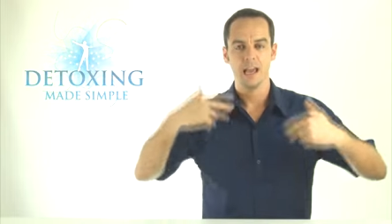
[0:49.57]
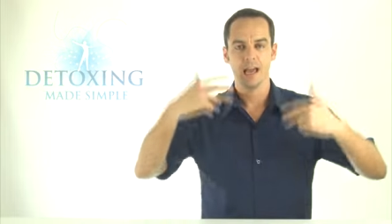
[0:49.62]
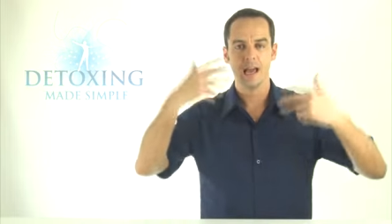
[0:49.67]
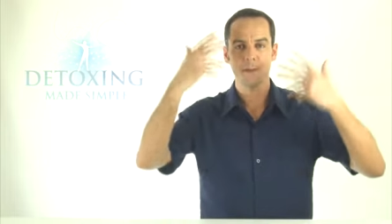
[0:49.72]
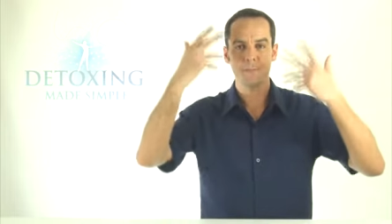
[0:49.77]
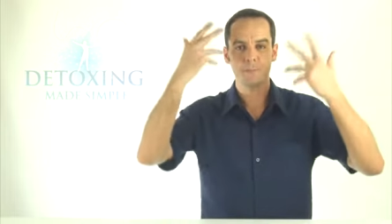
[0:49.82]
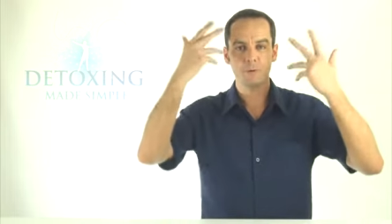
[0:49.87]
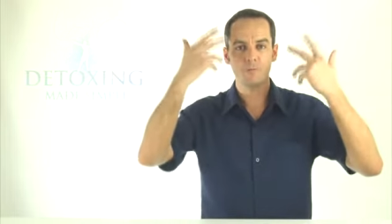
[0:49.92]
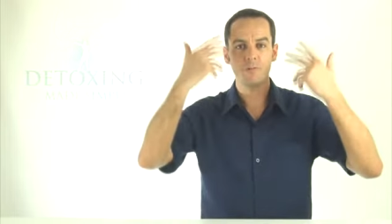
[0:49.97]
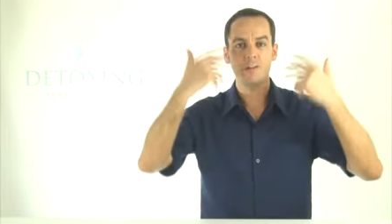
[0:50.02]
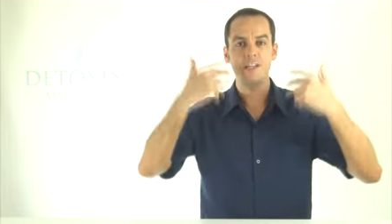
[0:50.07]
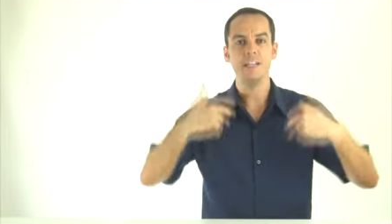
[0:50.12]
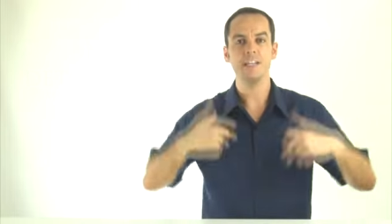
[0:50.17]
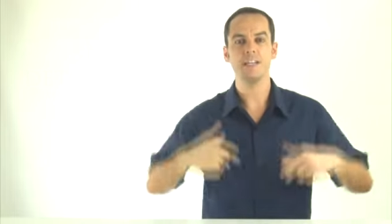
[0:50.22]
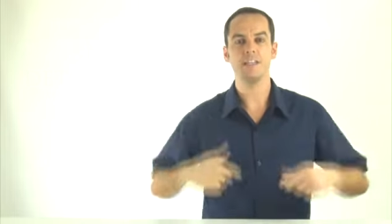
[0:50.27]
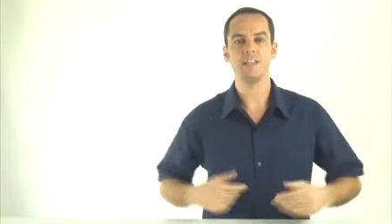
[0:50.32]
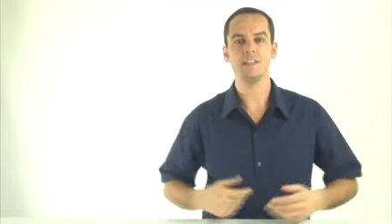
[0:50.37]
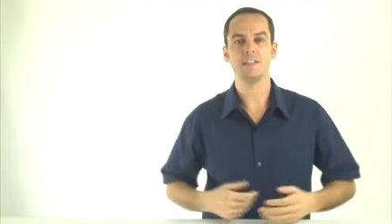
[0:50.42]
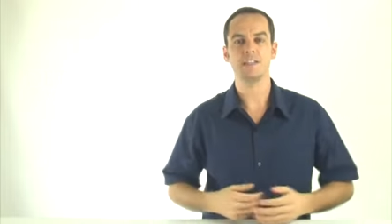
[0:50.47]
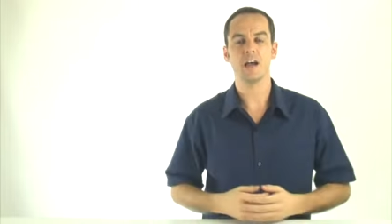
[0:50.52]
and
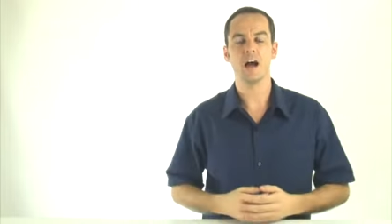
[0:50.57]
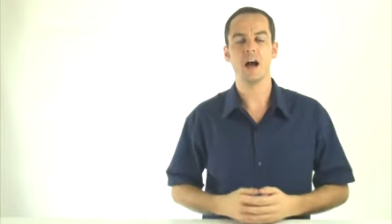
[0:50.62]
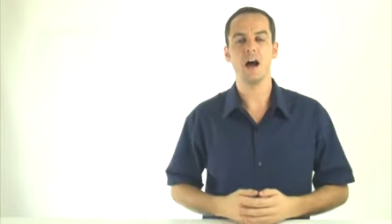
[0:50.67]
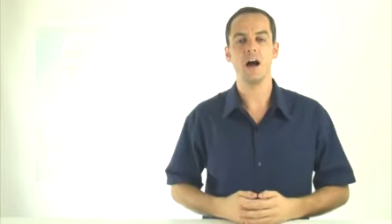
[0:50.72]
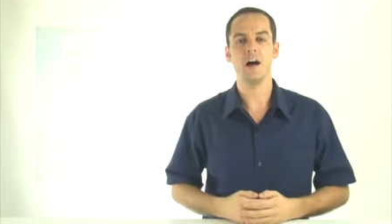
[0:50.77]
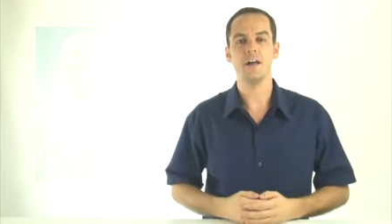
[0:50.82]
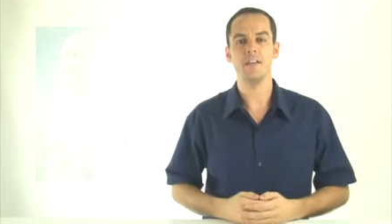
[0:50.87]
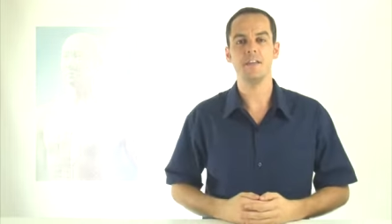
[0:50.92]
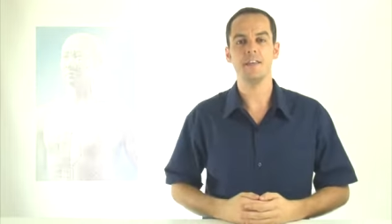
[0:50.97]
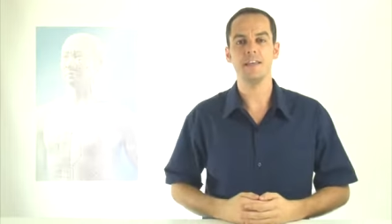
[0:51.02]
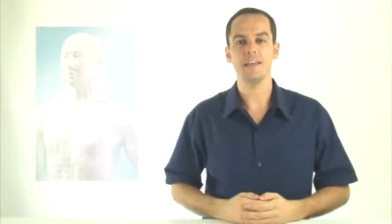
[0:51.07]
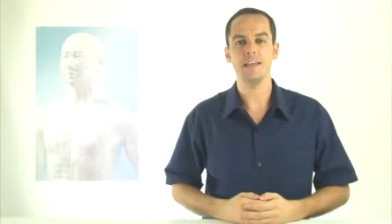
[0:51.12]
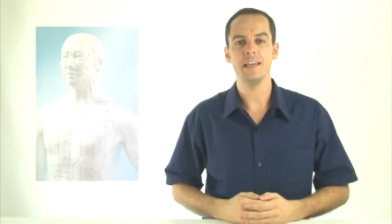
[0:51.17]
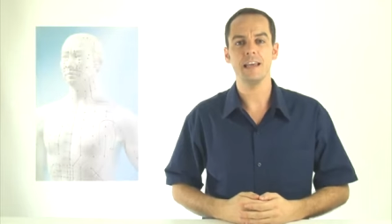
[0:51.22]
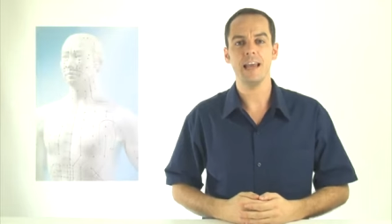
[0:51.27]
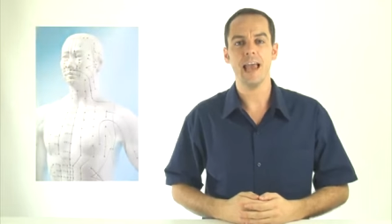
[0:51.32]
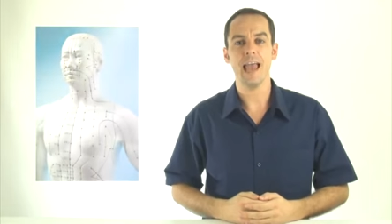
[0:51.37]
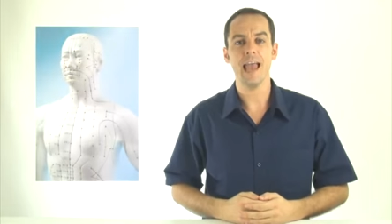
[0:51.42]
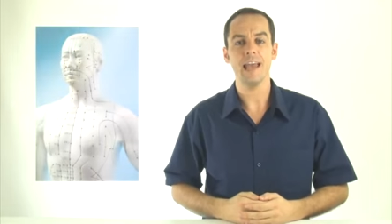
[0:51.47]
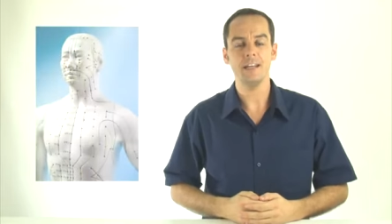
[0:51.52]
meridians are
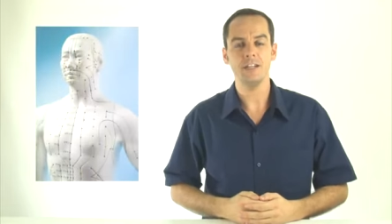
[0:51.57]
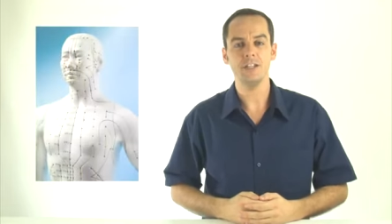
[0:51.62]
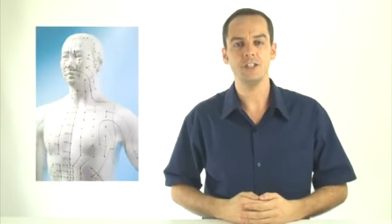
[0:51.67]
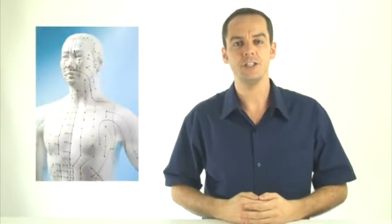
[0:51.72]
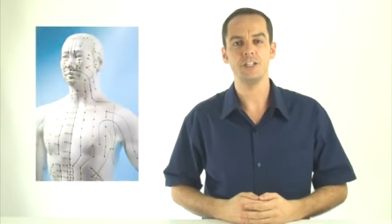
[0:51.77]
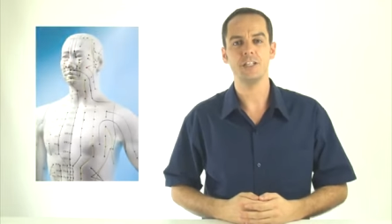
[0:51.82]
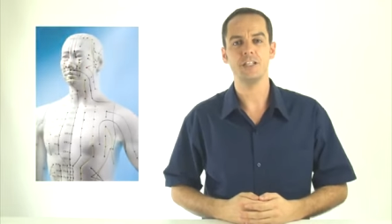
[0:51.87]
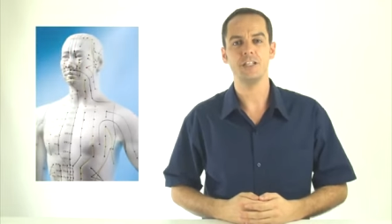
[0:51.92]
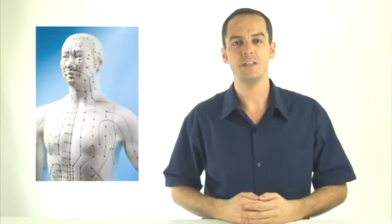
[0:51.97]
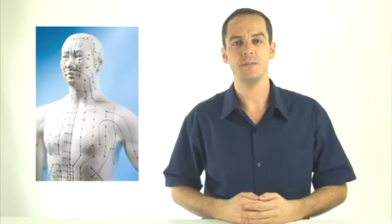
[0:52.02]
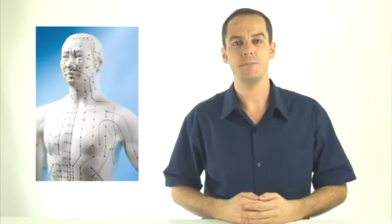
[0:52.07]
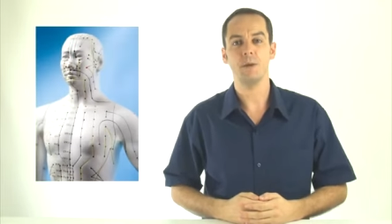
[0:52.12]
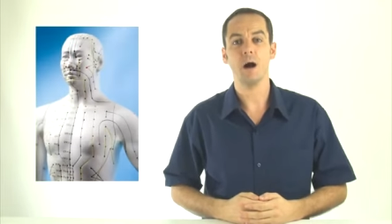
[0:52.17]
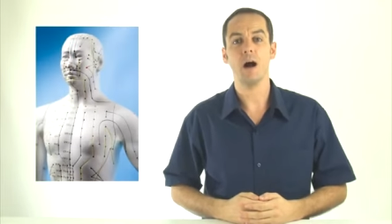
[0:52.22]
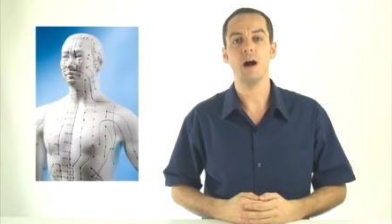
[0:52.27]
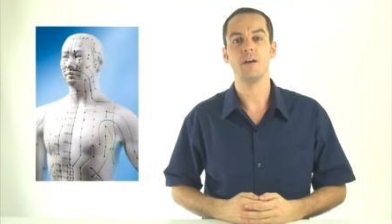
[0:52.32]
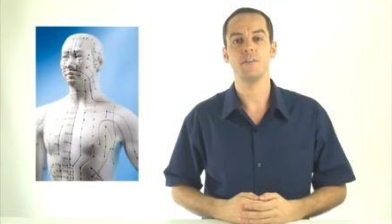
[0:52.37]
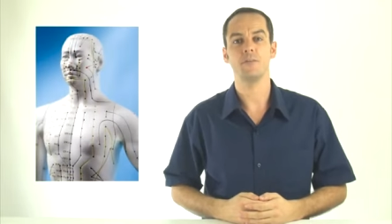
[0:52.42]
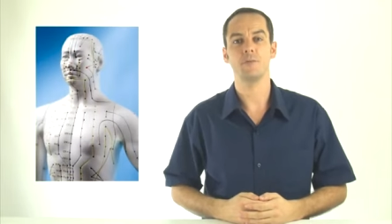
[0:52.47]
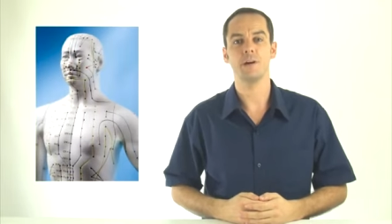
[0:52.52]
the energy
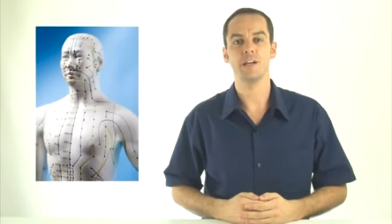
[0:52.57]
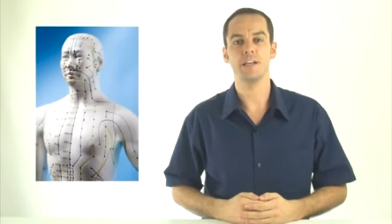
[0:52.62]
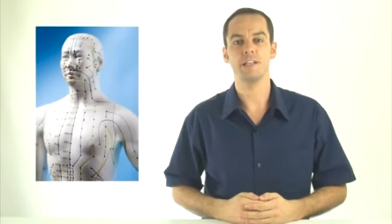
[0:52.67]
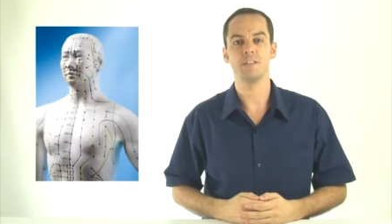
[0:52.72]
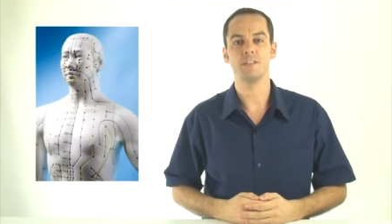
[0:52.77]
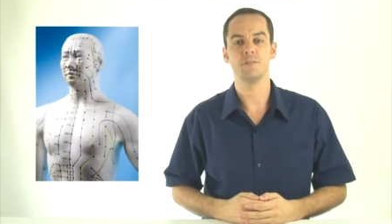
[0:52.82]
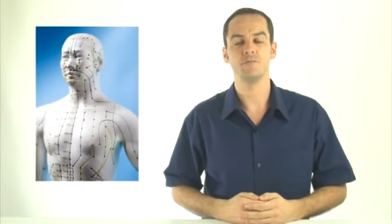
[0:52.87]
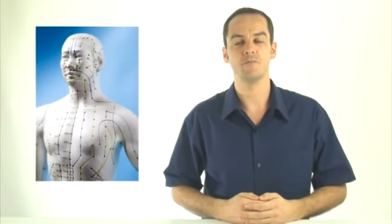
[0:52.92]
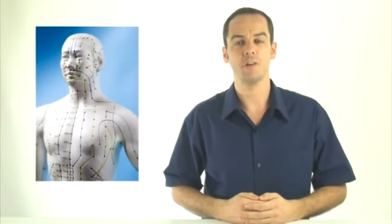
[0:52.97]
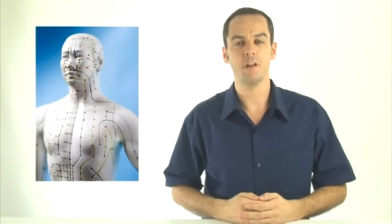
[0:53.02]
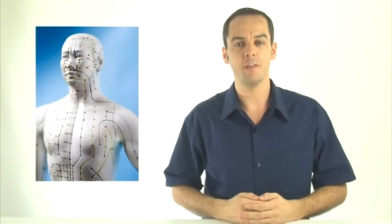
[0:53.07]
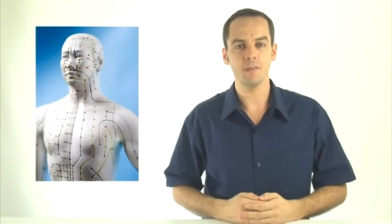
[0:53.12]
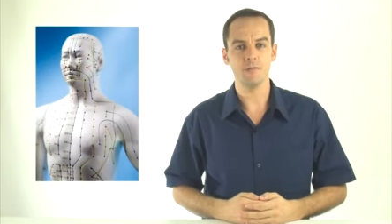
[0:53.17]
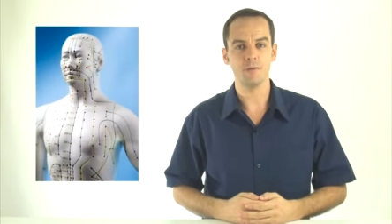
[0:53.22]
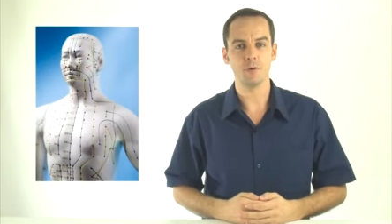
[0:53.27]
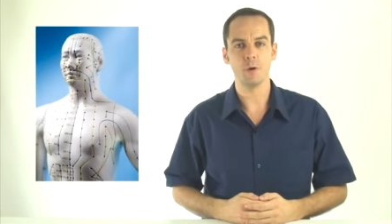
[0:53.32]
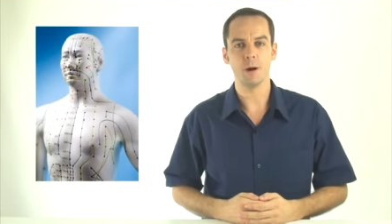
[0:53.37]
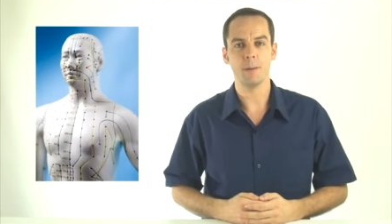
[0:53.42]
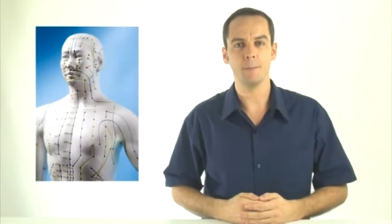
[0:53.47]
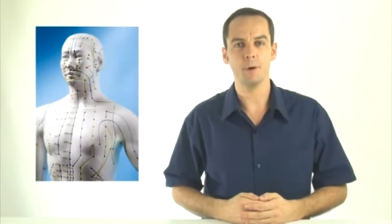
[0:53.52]
pathways that run
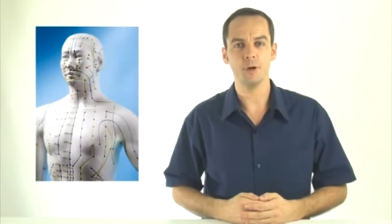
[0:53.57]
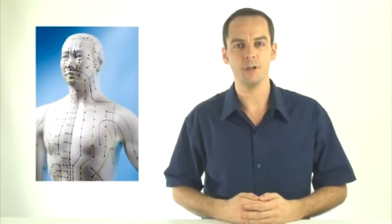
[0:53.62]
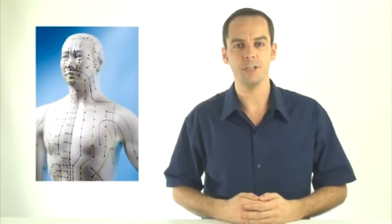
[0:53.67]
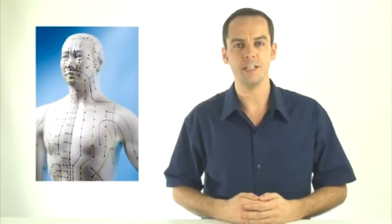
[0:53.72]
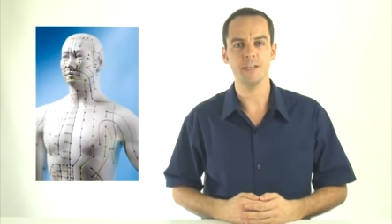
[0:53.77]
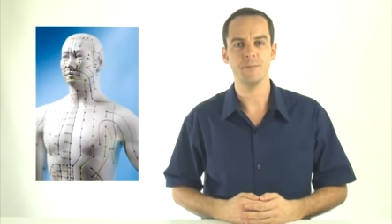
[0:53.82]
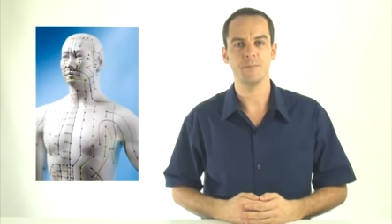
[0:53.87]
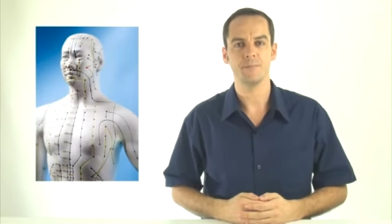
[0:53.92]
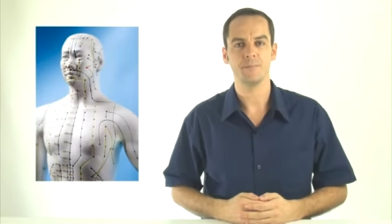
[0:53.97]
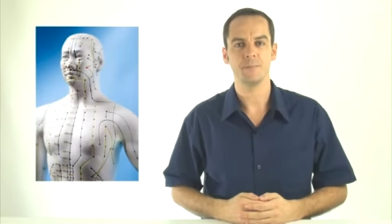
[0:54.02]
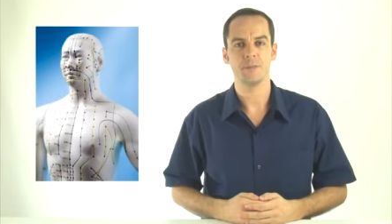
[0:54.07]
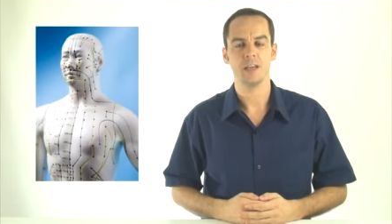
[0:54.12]
through our body.